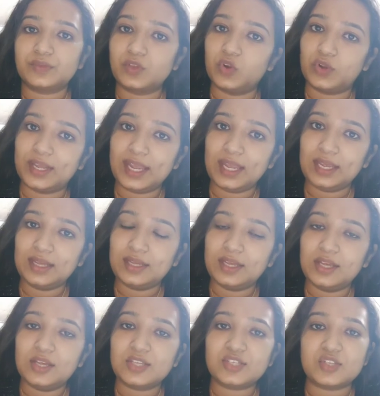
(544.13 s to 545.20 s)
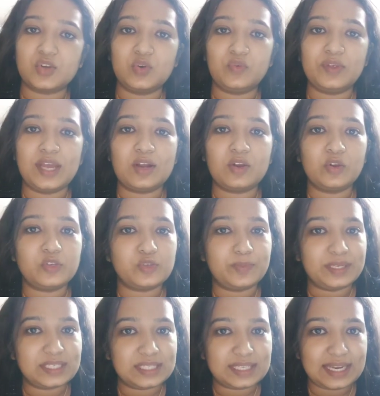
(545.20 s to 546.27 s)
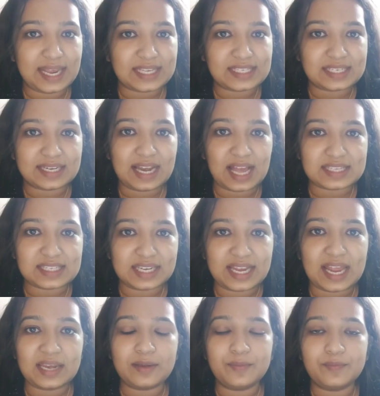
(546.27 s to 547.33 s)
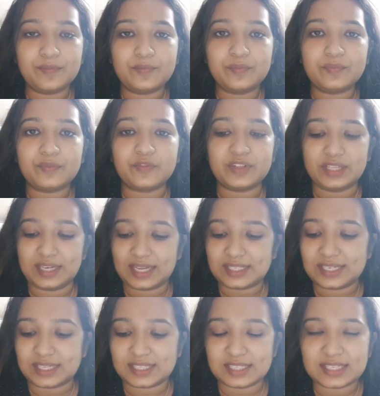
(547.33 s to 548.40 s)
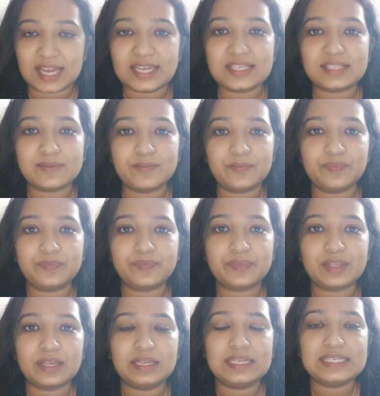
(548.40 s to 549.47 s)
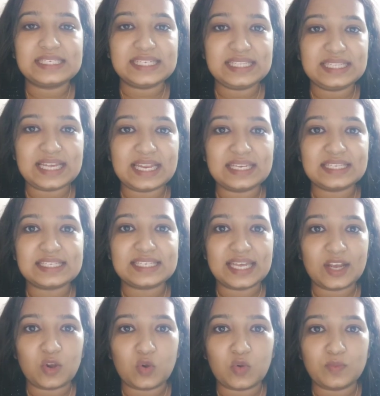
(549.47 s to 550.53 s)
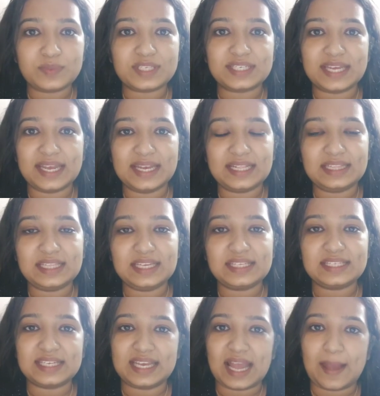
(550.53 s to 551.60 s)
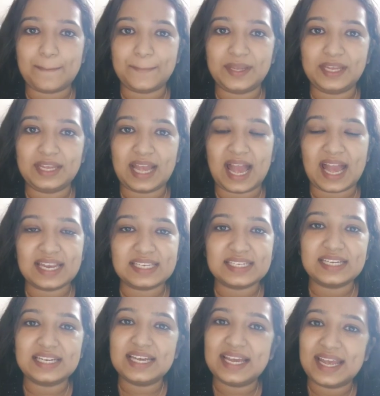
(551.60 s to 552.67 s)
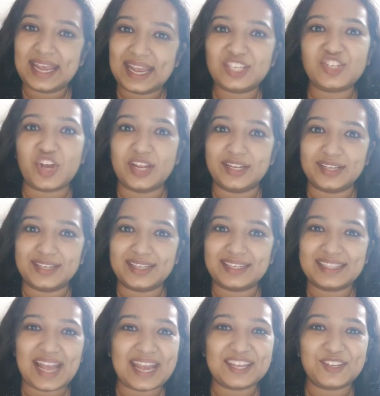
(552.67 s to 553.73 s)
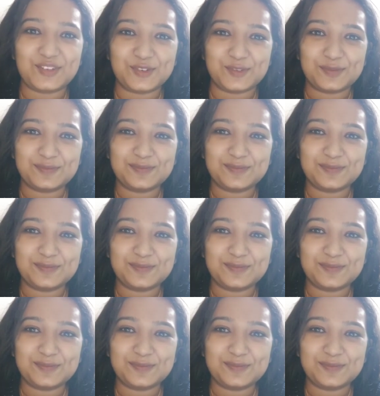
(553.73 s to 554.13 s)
Okay? So we are going to meet in the next class again with the next exercise. Till then, stay home, stay healthy, stay happy and enjoy learning. Thank you.